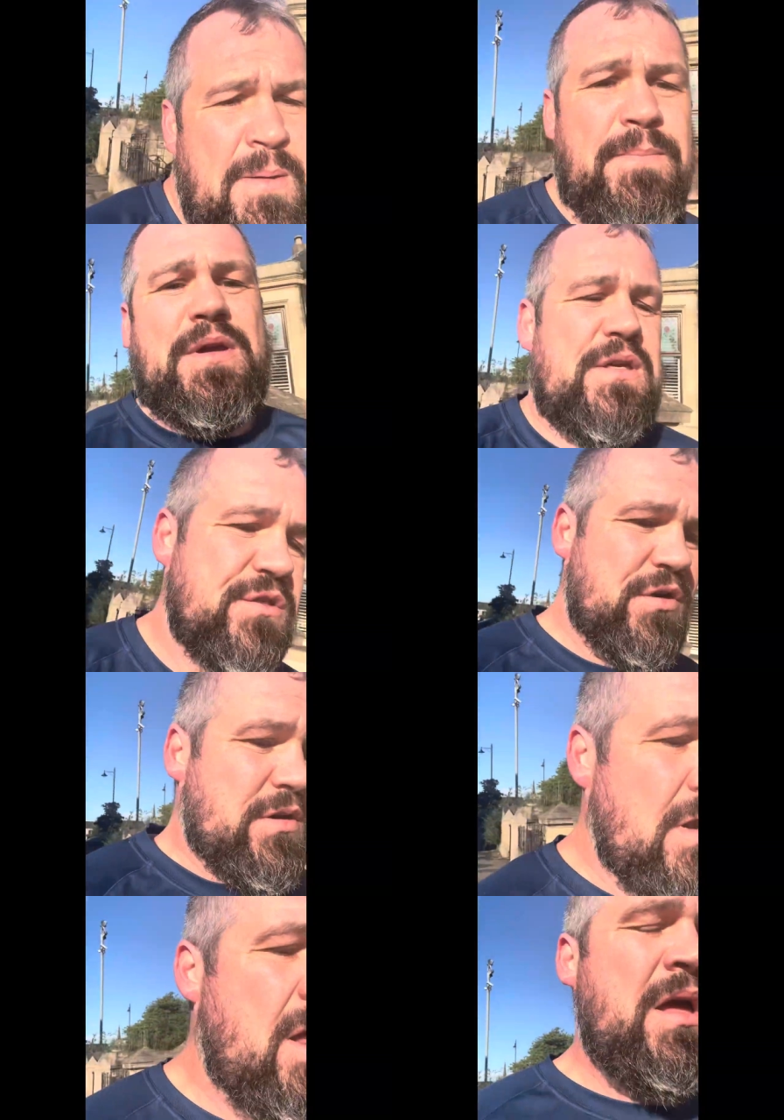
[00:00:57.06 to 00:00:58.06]
base
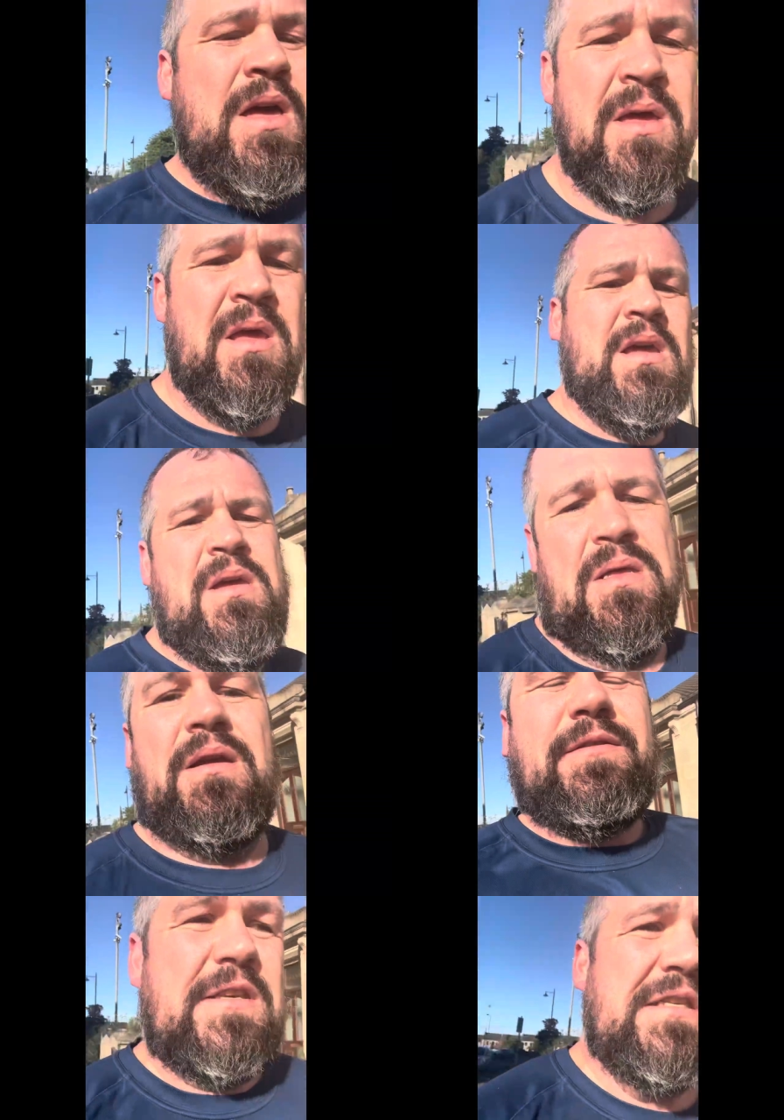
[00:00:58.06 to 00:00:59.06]
run and I
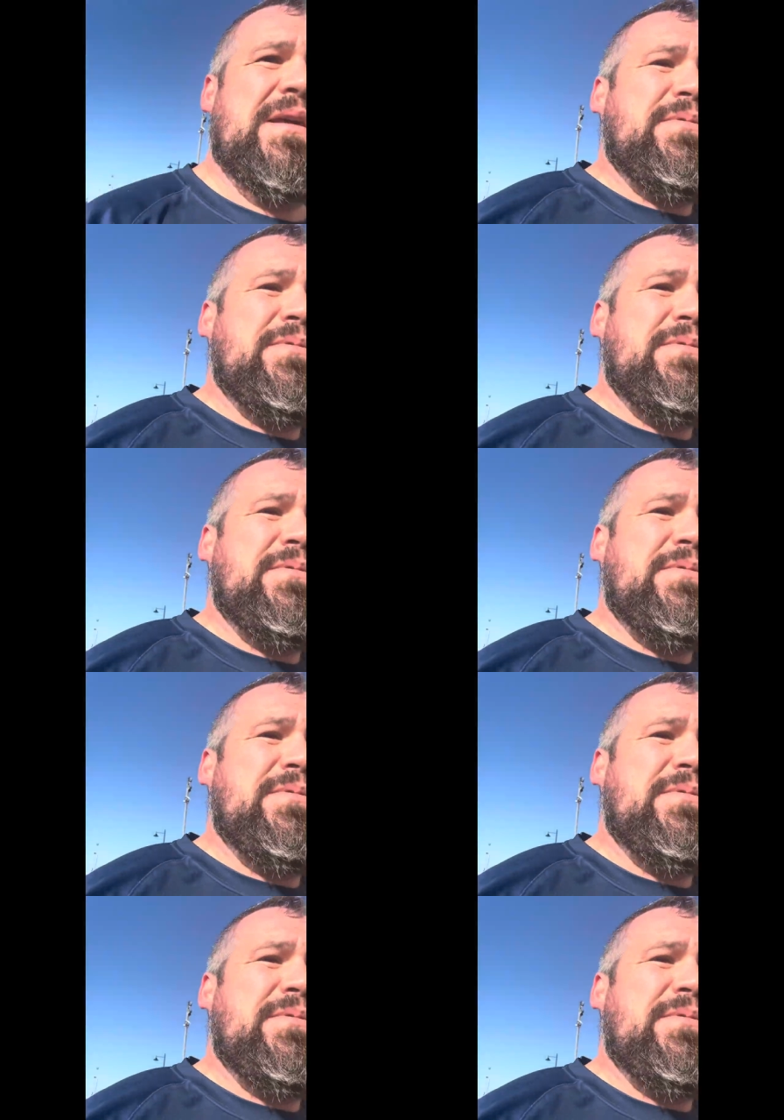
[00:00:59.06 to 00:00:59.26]
have to stay